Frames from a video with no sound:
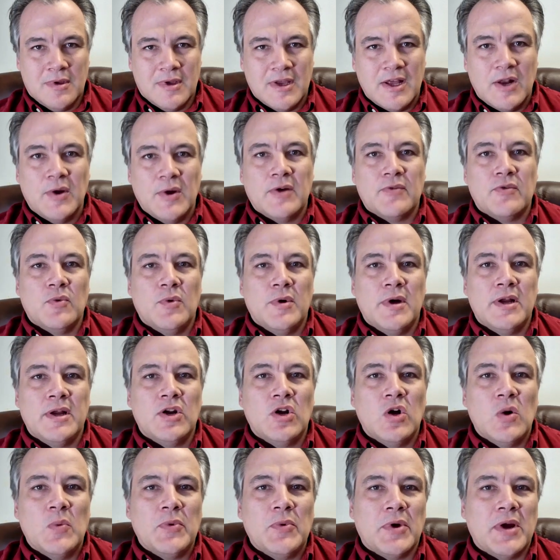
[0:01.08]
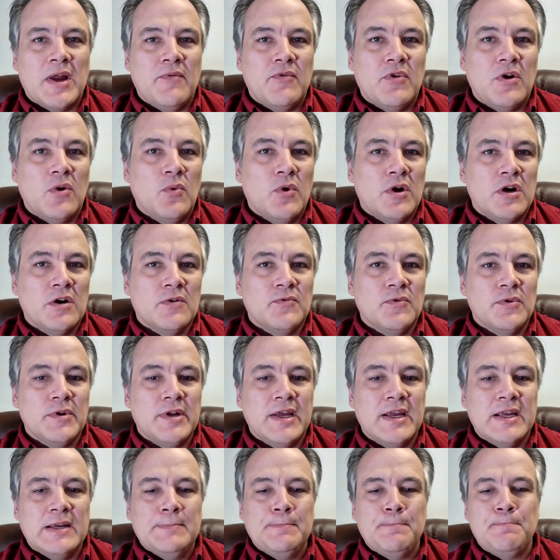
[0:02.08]
Hello, everyone. Hope you're having a wonderful
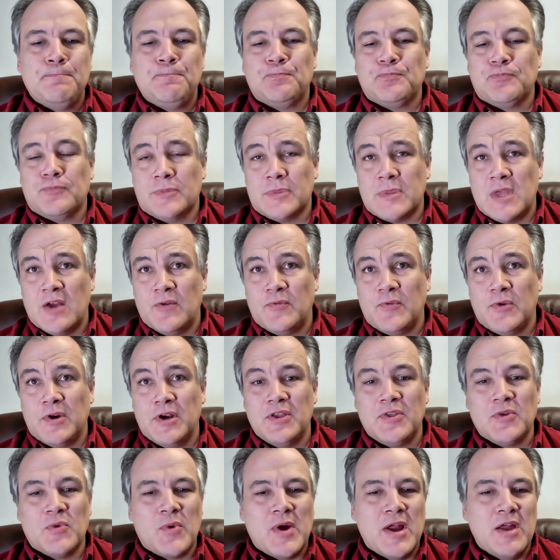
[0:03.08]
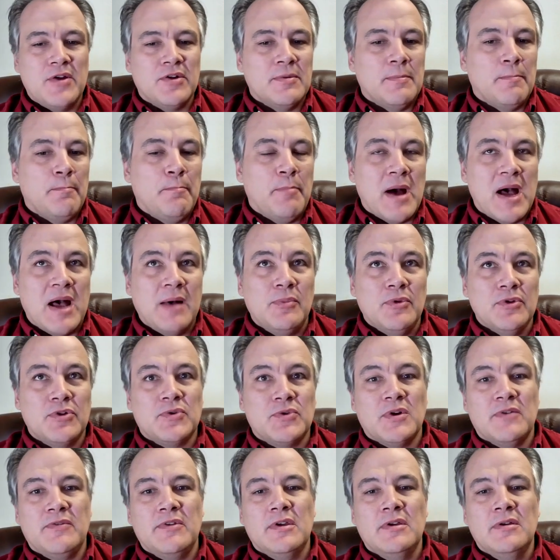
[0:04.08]
day. Time for another round of Bible
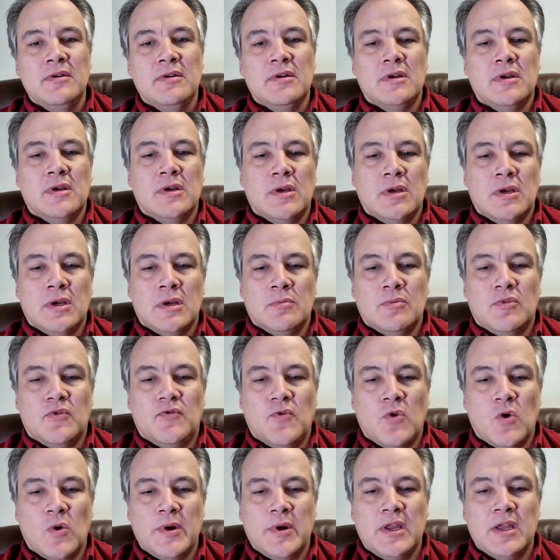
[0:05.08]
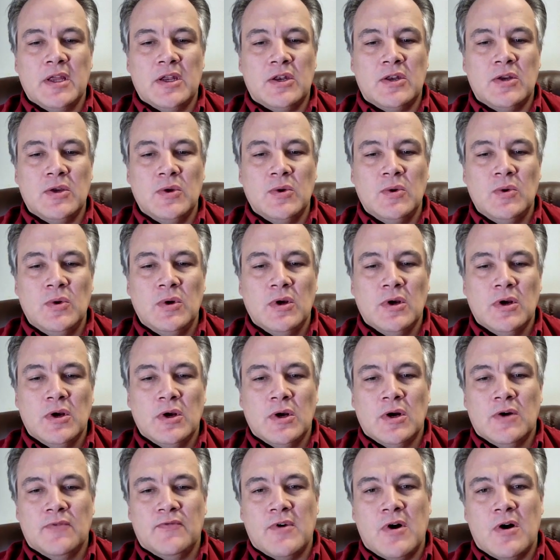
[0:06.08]
trivia. Before we get too
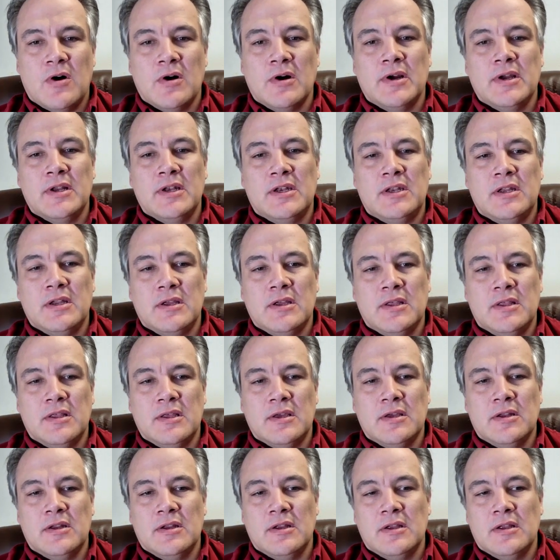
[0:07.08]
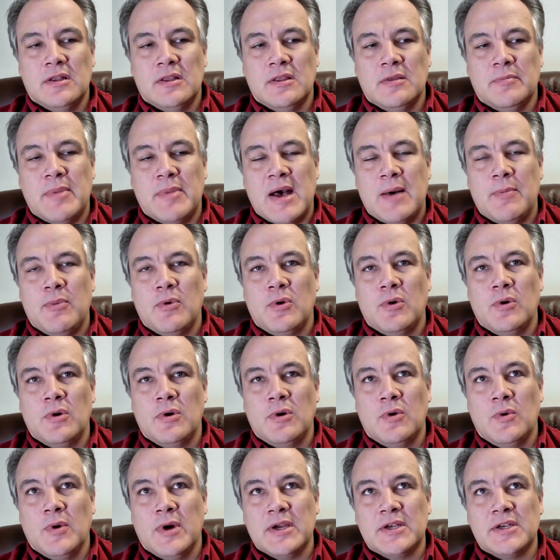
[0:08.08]
far into the
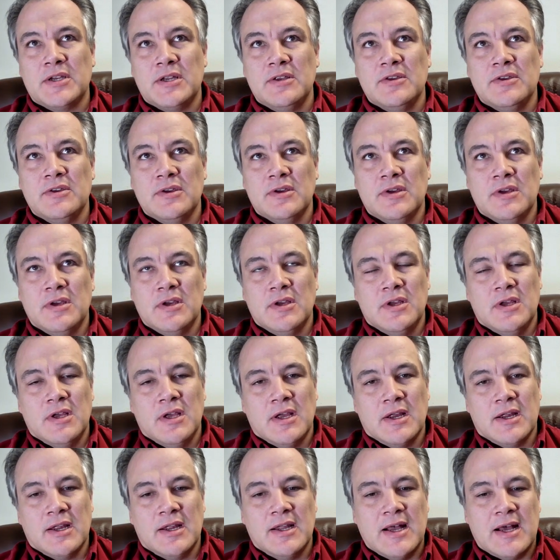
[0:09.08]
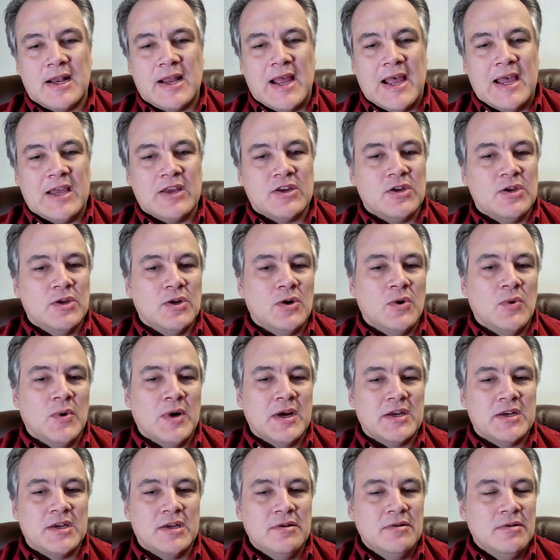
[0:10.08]
Bible questions, got to ask you a
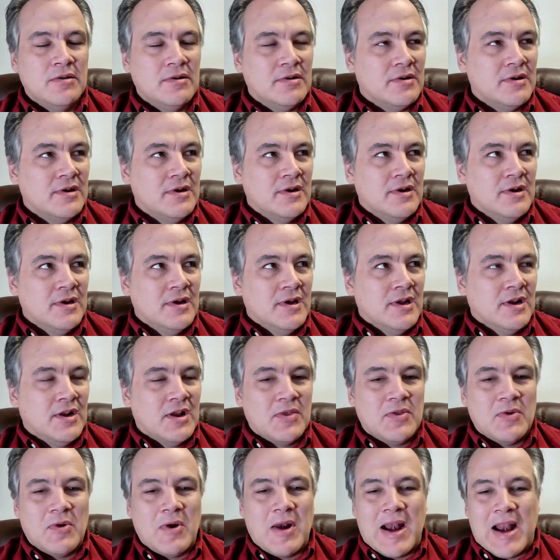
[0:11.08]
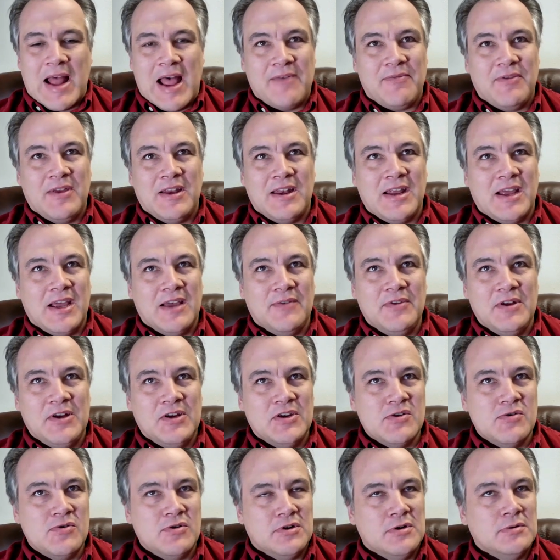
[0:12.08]
question. Another Laffy Taffy
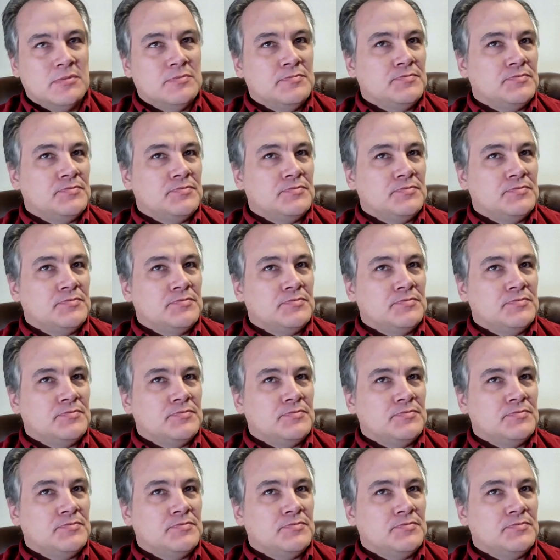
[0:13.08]
joke.